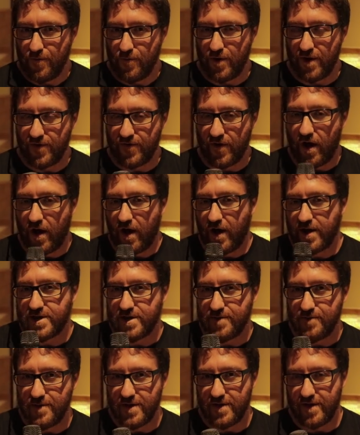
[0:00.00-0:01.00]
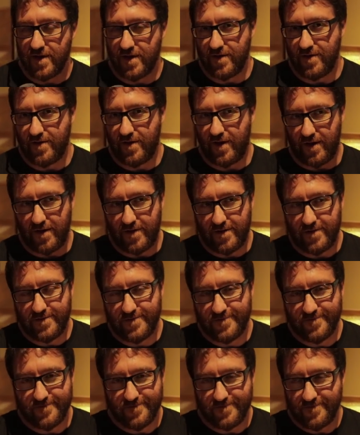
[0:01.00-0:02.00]
when it's odd to me that, like,
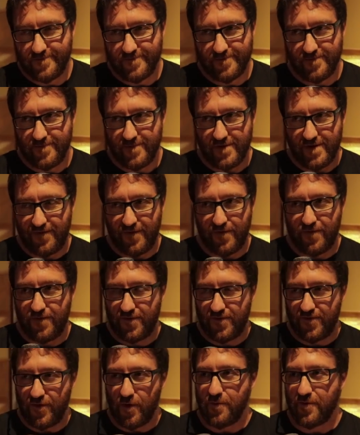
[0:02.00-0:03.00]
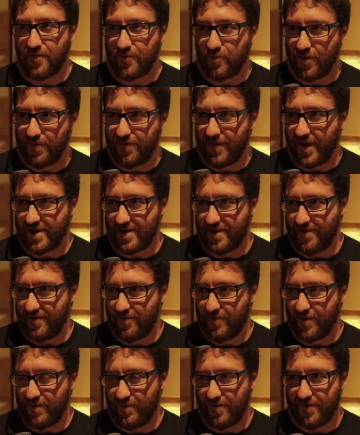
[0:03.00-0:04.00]
if it's so much more
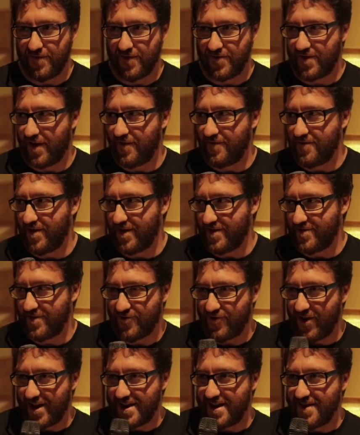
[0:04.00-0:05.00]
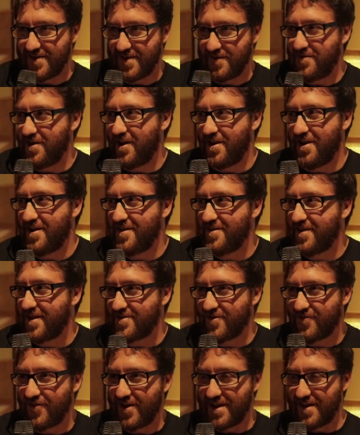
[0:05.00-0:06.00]
effective, we would have discovered. Like, the Chinese have done it.
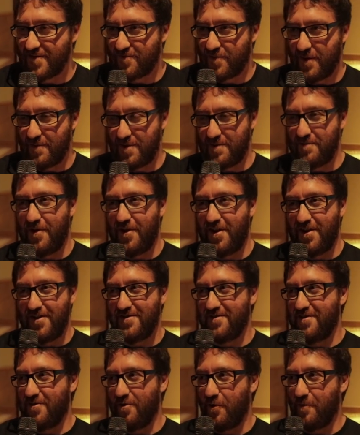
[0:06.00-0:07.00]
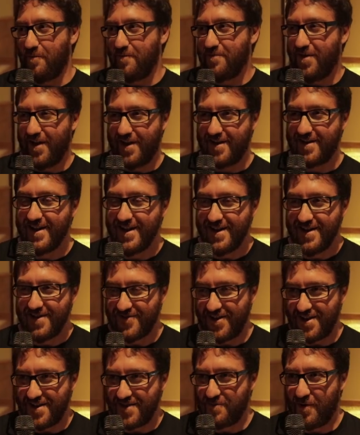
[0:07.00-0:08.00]
Like, the Chinese probably bought the low, like,
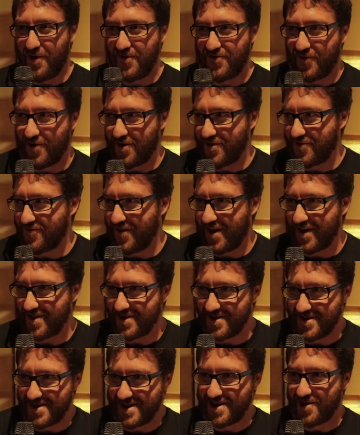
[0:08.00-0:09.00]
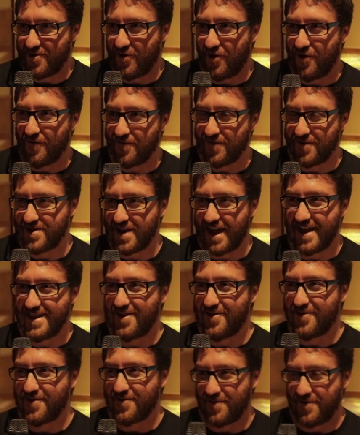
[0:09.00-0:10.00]
Chinese bought starting strength, did it all for
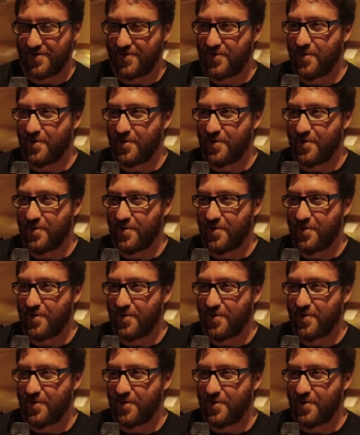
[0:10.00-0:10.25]
10 years with